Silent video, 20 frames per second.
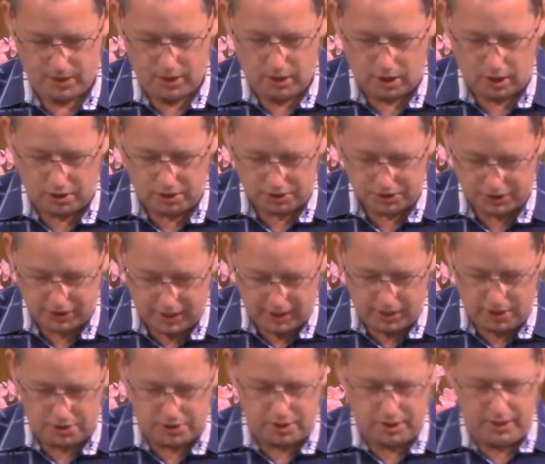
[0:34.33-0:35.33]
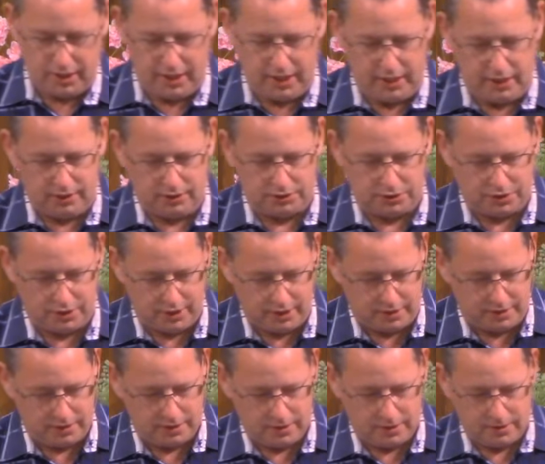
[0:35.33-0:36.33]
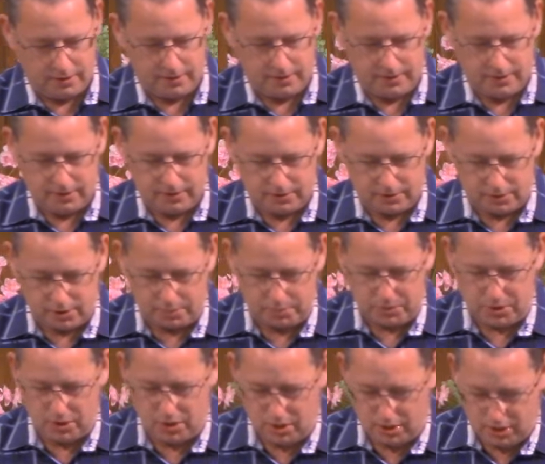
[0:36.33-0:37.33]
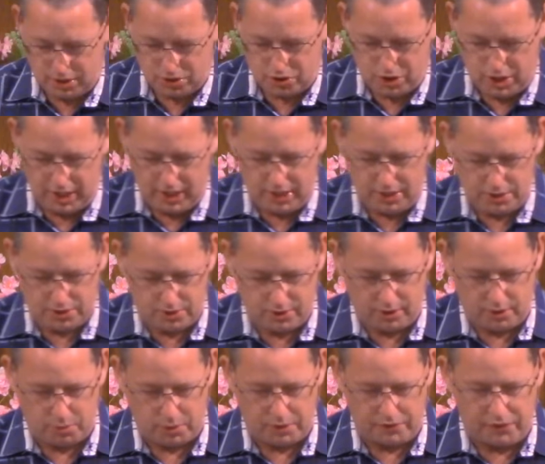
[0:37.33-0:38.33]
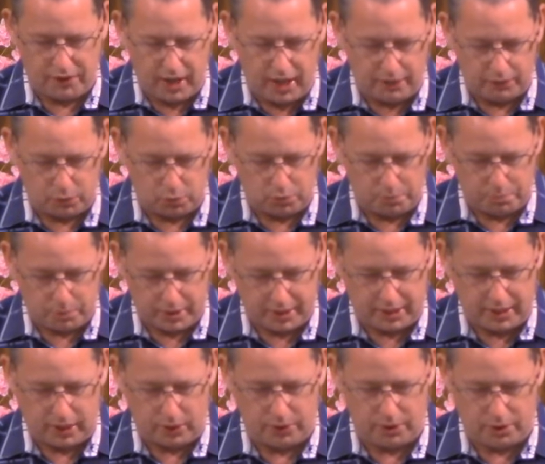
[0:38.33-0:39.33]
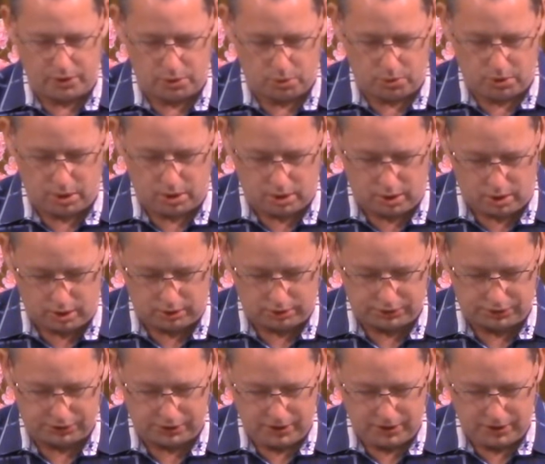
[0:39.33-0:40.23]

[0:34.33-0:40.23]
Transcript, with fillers: Our desire today is that something has changed, that a revival would break out into our hearts,